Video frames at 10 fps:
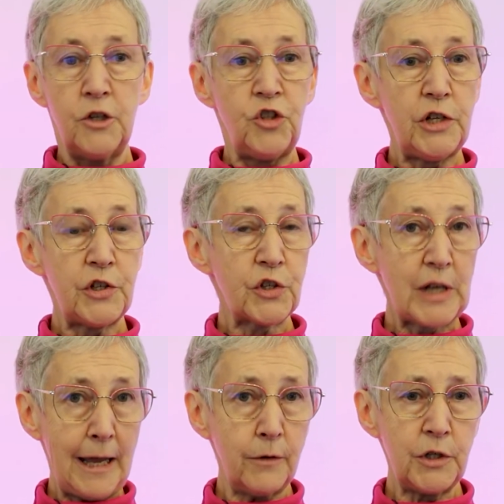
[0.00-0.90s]
Jesus
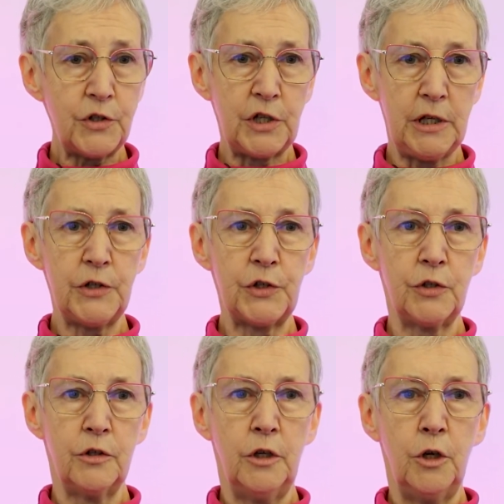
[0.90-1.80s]
counters this
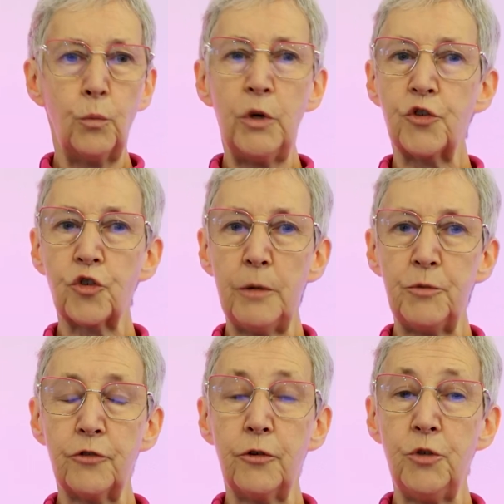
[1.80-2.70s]
with
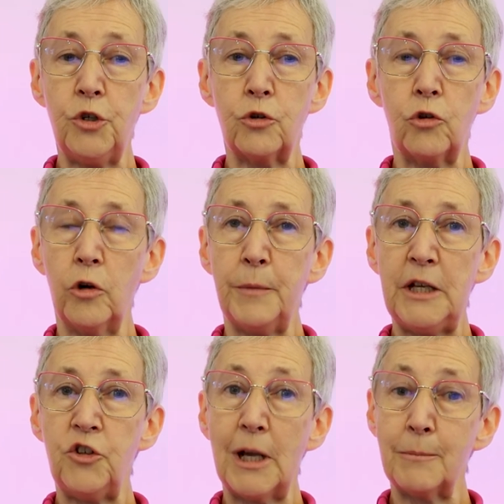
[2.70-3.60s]
scripture from Deuteronomy
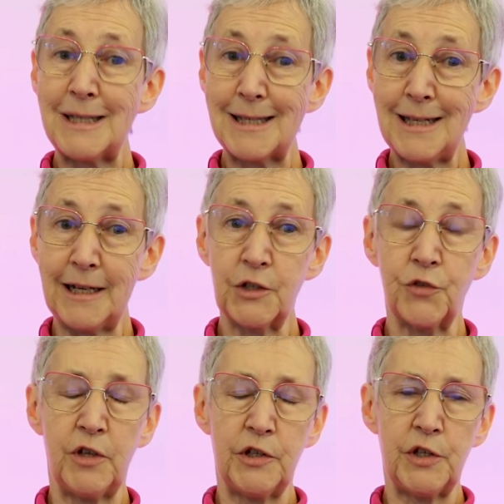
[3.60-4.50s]
chapter 6,
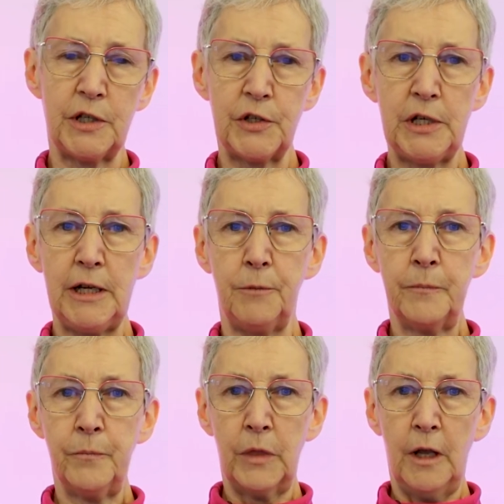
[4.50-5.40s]
verse 16,
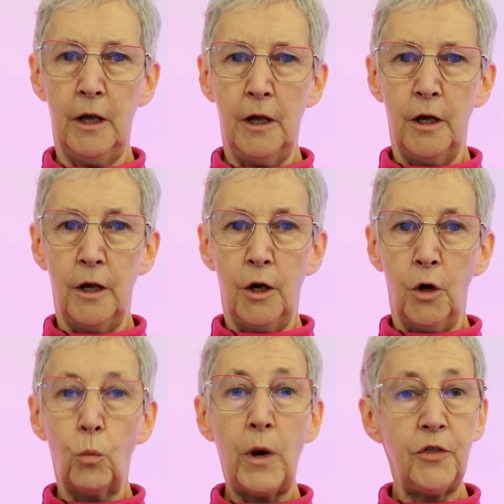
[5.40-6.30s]

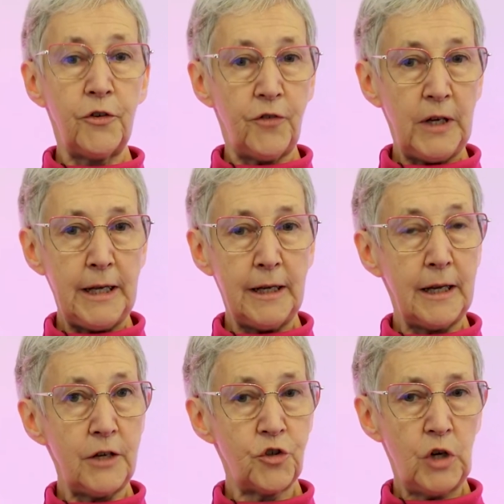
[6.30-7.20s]
when the fleeing
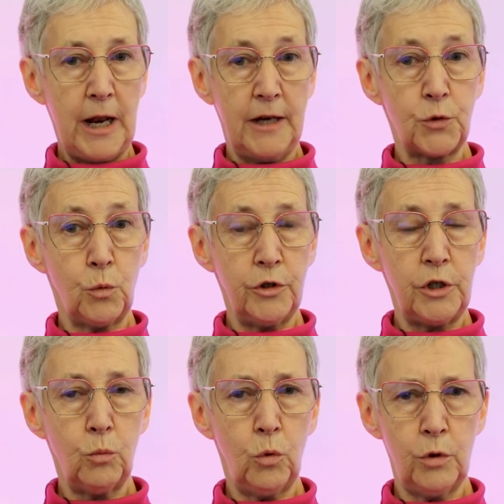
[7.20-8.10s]
Israelites
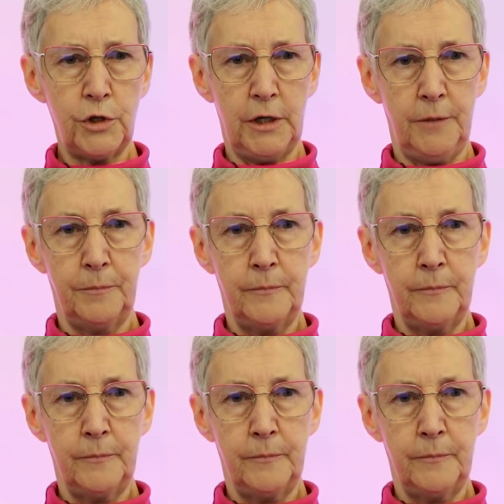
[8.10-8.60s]
wanted water.